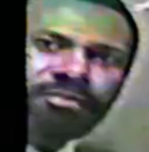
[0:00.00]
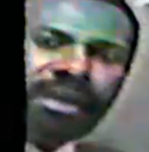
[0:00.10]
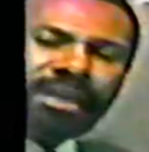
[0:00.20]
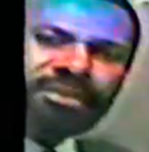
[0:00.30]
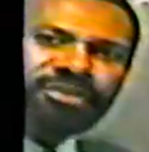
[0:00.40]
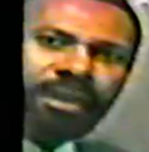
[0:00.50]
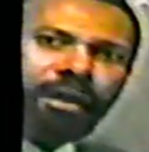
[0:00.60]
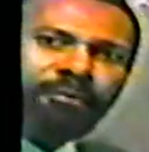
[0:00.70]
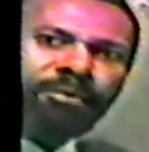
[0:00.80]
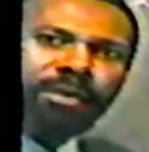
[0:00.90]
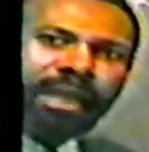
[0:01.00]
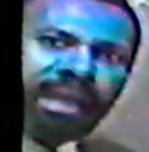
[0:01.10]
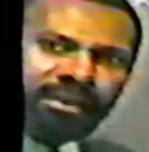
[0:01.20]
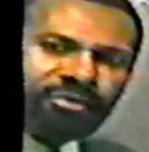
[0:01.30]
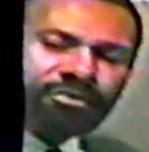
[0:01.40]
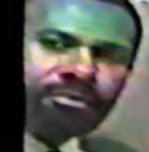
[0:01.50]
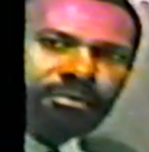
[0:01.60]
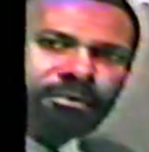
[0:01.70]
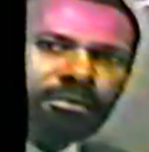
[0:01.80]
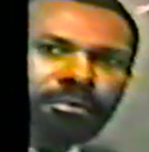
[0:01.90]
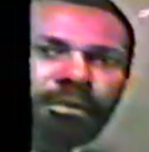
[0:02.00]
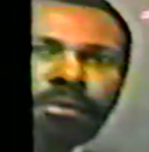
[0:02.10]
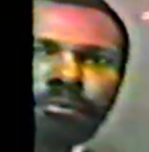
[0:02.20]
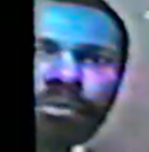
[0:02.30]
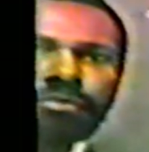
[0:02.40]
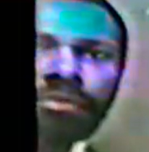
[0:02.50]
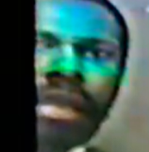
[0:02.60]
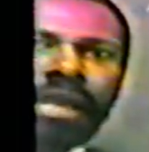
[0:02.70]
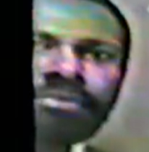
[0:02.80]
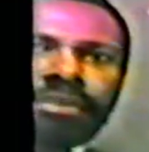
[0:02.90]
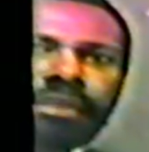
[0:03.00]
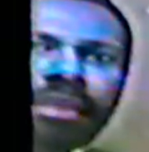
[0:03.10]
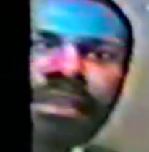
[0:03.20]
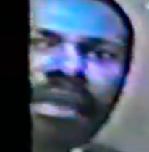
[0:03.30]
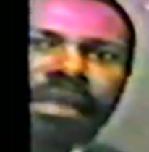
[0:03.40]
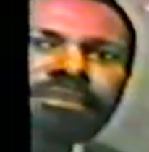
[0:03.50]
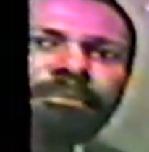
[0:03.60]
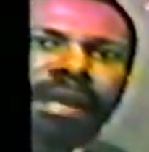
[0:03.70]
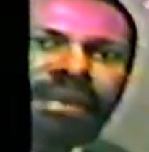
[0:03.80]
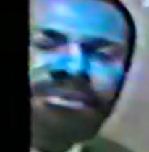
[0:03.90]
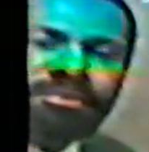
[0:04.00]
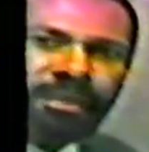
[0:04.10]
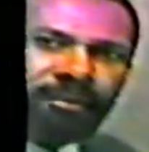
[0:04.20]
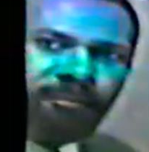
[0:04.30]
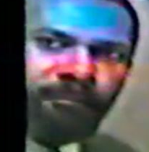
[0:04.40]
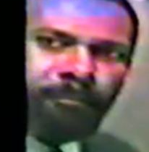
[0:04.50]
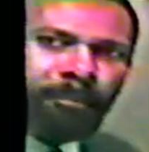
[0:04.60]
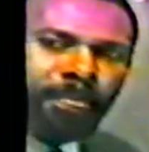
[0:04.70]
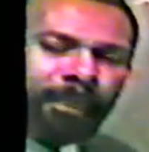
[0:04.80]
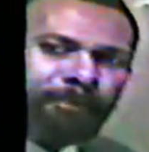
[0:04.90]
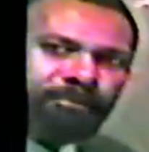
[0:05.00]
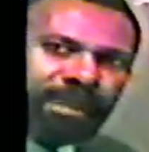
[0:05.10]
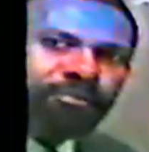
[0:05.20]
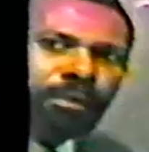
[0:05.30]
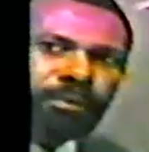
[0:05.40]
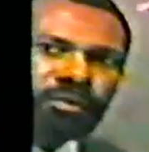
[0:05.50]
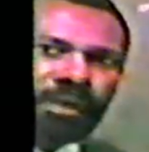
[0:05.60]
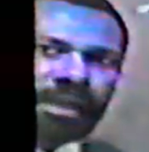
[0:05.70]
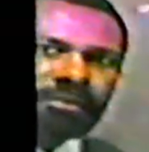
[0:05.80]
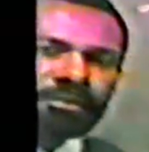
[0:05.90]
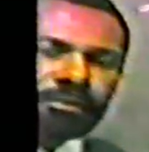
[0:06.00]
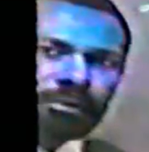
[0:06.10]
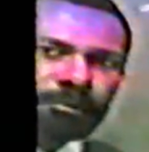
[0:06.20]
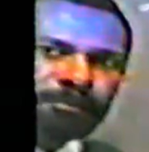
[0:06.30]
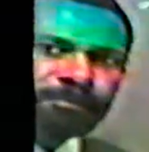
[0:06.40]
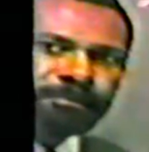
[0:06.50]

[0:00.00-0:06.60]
trying to solve for x. We're trying to get x by itself. That's what we're trying to do.